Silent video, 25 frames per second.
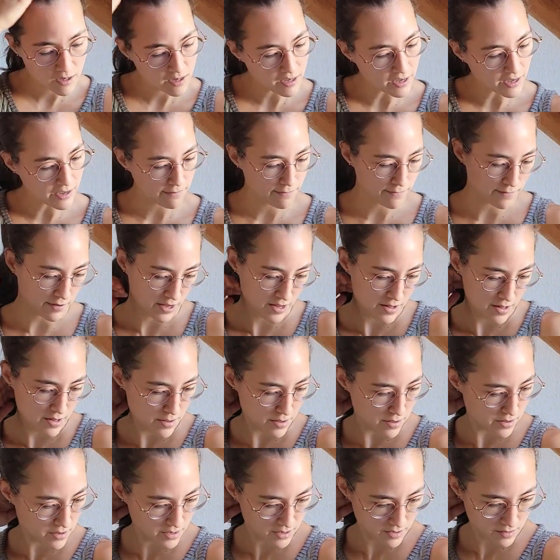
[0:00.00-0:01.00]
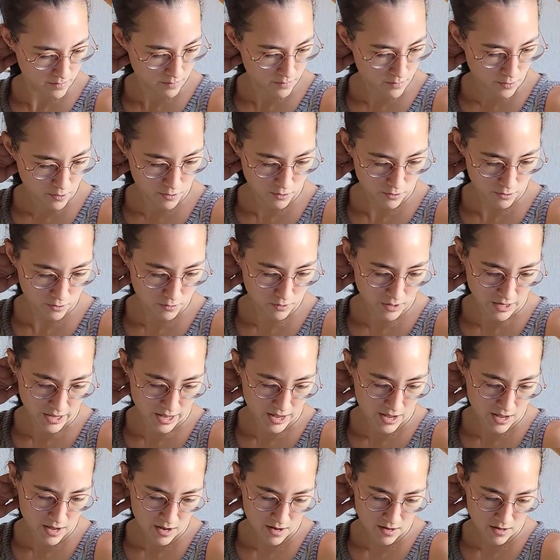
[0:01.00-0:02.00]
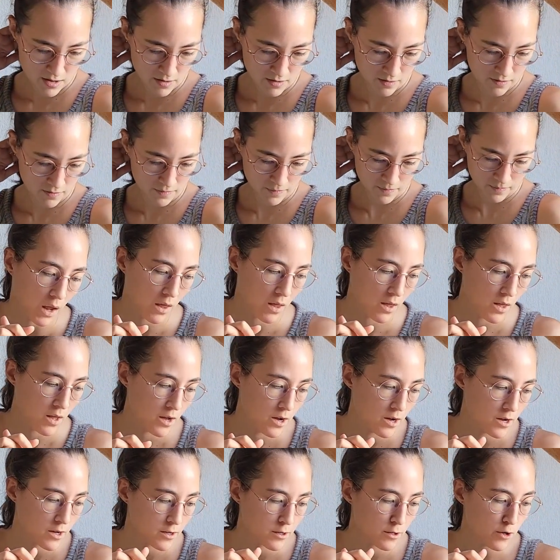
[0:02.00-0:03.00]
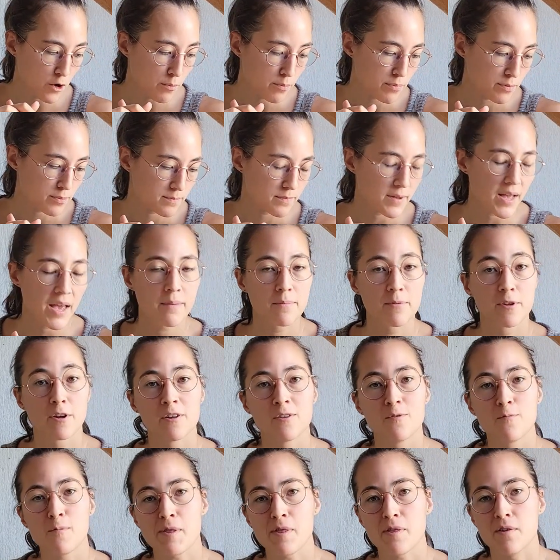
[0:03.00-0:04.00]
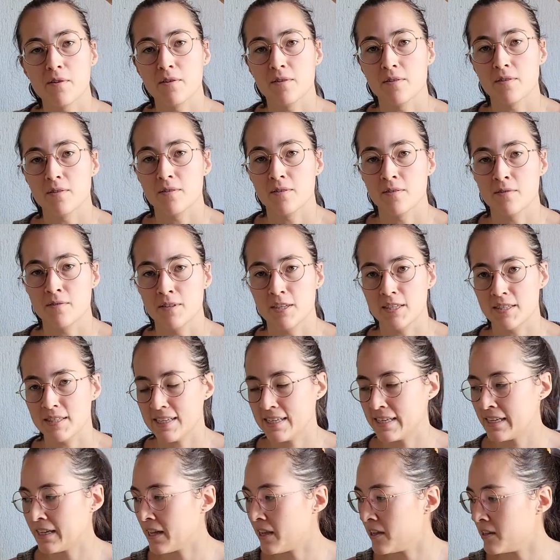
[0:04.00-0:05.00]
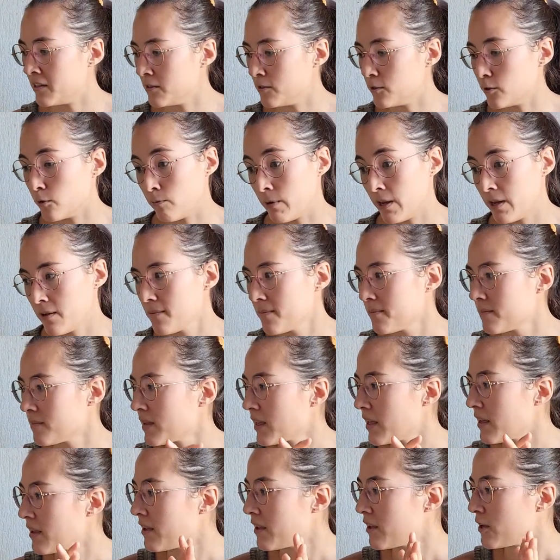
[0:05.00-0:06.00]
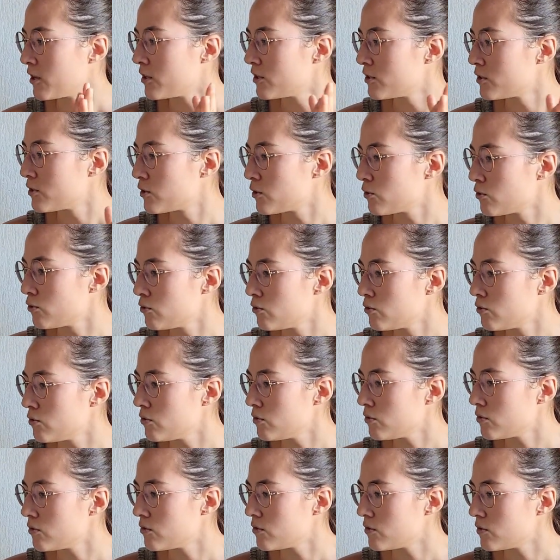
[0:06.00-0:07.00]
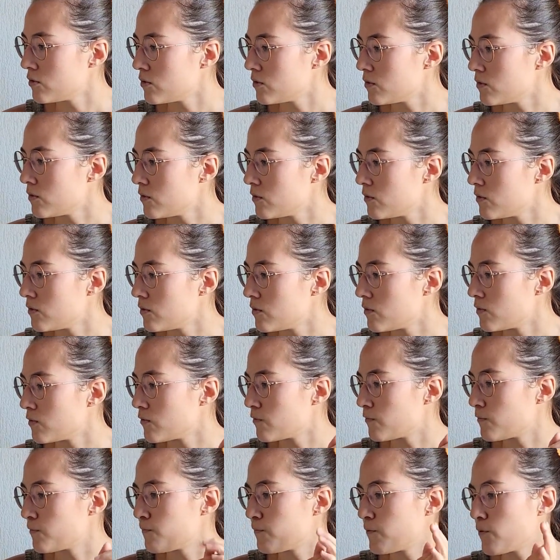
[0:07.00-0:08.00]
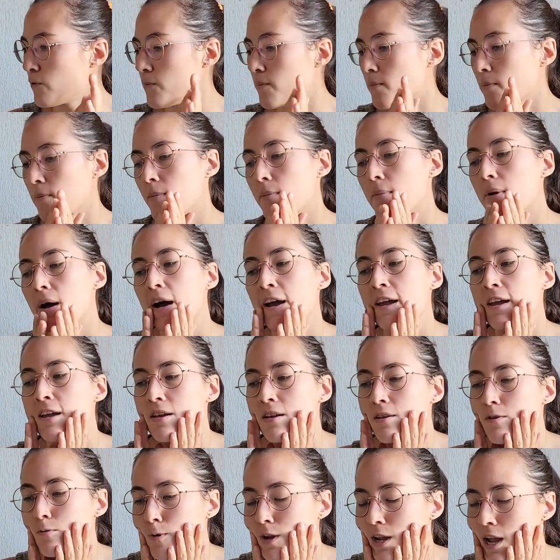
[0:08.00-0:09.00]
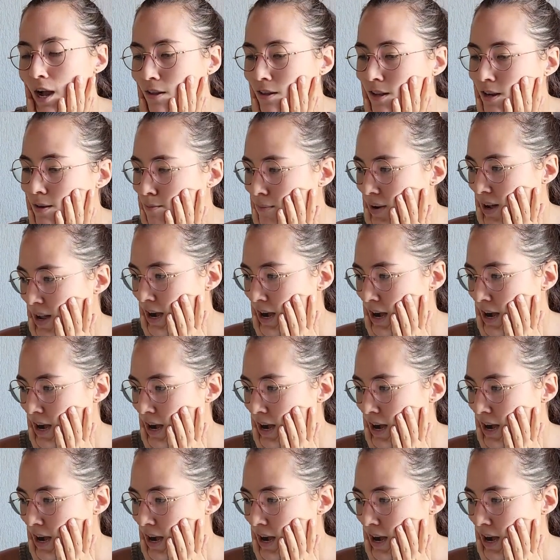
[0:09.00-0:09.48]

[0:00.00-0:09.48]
have anything more to add? Nope, I'm done with the knitting and sewing. So regarding my